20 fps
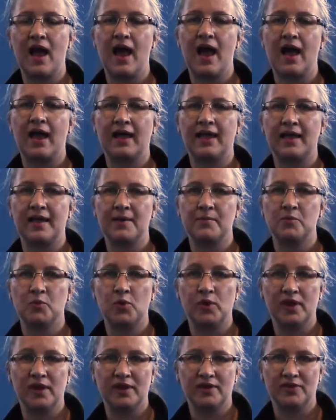I am
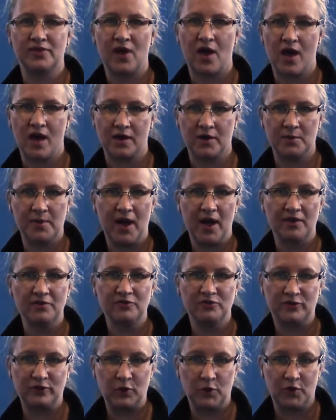with Audubon
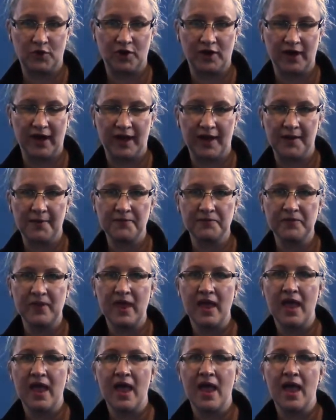Florida.
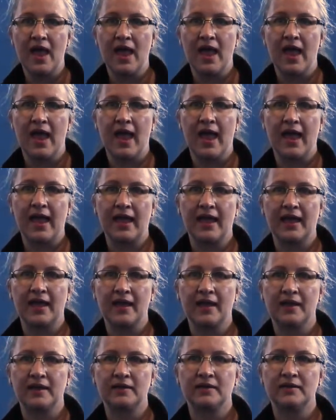
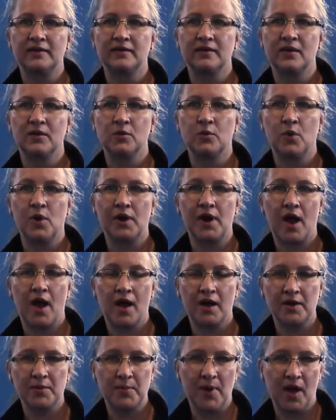And what
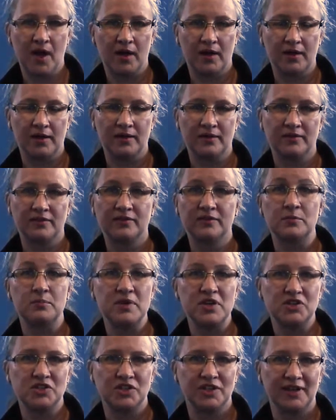Audubon's
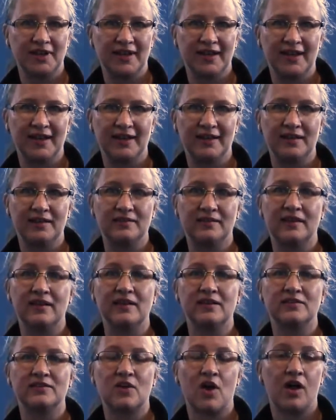mission
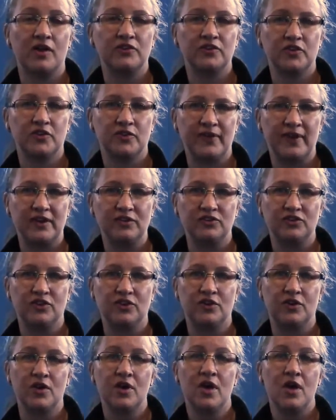is
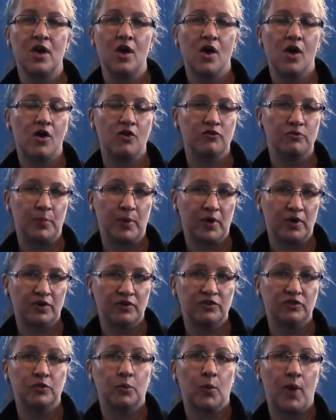conservation of
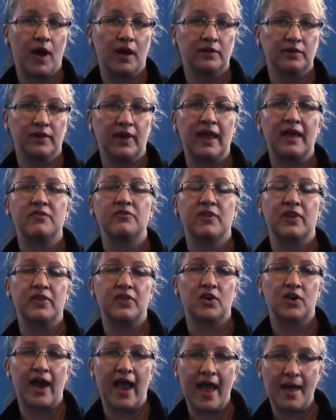birds, wildlife, and
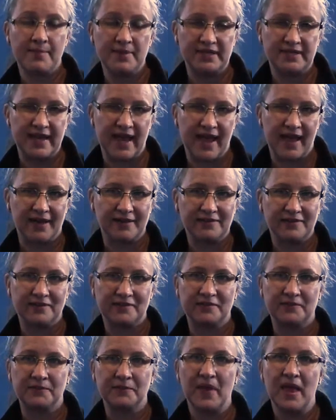their habitats.